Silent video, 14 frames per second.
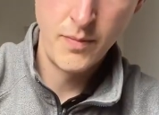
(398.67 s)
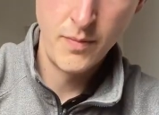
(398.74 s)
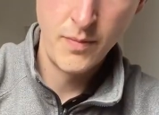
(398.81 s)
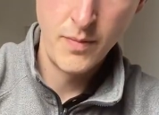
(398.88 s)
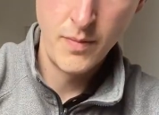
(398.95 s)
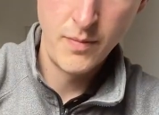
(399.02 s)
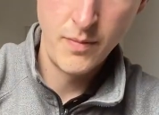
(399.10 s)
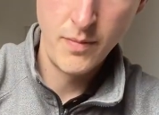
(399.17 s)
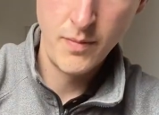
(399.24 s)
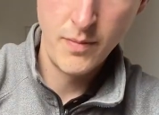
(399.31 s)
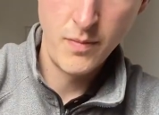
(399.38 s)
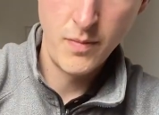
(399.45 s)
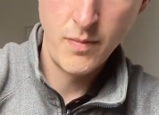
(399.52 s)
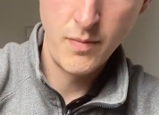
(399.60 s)

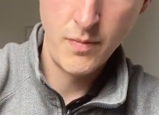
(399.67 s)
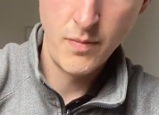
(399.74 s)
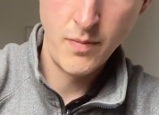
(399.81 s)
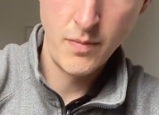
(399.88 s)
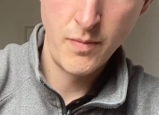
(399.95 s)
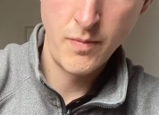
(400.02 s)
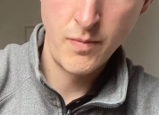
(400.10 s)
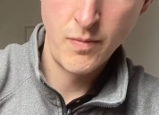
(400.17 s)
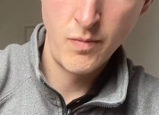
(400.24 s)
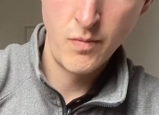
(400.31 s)
(silence)